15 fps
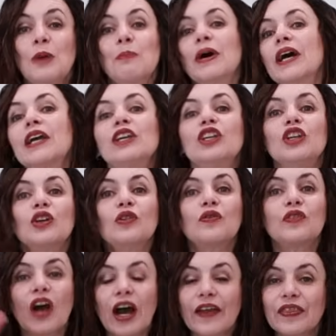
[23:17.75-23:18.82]
But you've
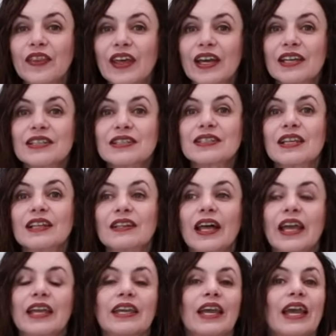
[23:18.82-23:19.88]
got this.
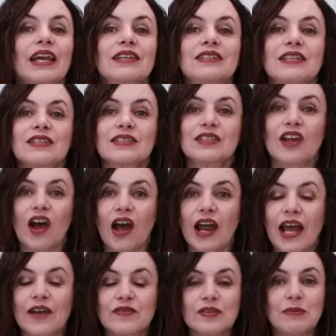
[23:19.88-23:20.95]
Like, it does not
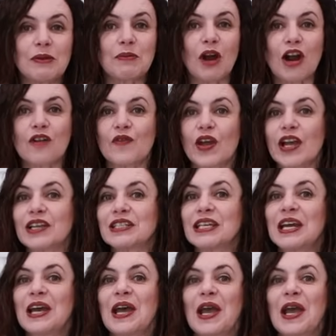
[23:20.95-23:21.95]
have to be perfect,